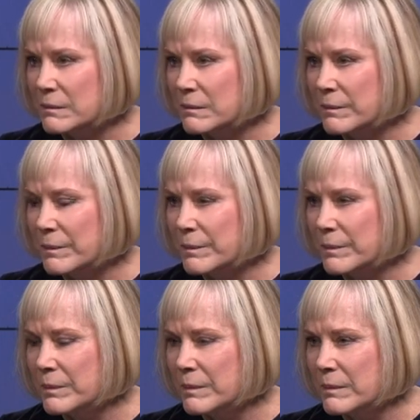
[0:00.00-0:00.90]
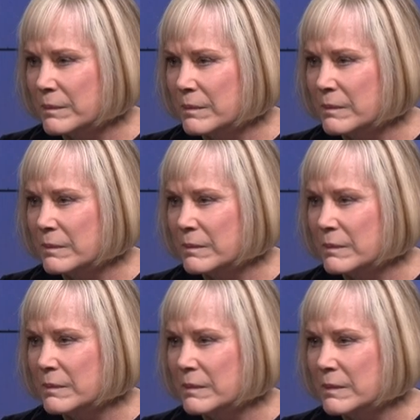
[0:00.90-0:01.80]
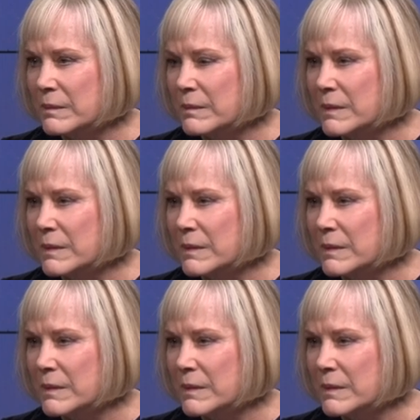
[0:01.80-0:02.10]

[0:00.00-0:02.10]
Nothing is said.